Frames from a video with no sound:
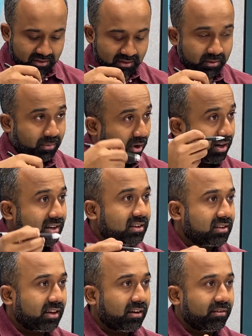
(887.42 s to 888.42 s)
the product
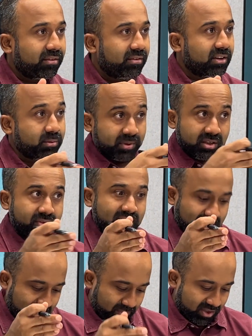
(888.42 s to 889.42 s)
itself, a specific
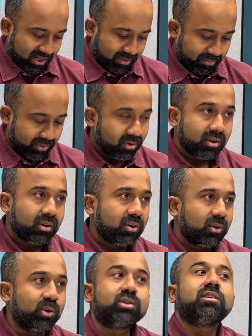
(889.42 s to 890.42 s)
timestamp,
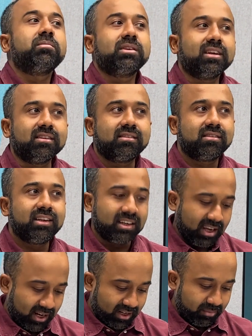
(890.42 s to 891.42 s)
or something else
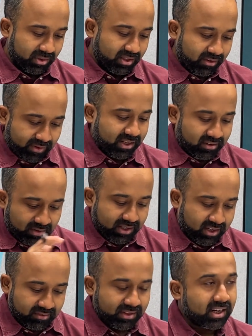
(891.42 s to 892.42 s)
entirely. But they effectively
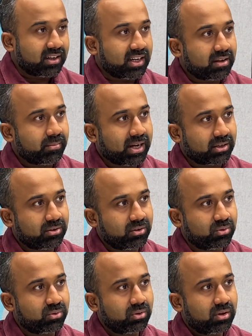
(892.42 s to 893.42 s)
give that data back to
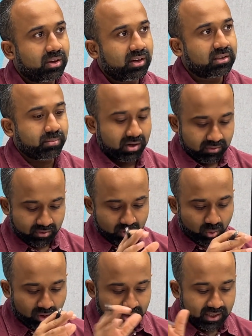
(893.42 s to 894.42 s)
you as part of a
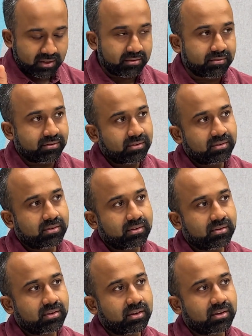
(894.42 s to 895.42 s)
qualitative
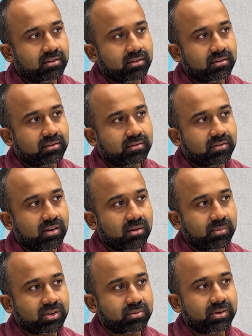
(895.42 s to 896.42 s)
funnel
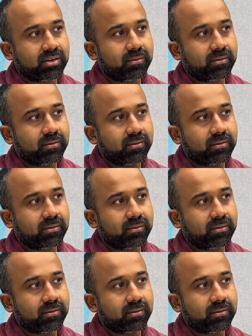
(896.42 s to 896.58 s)
measurement.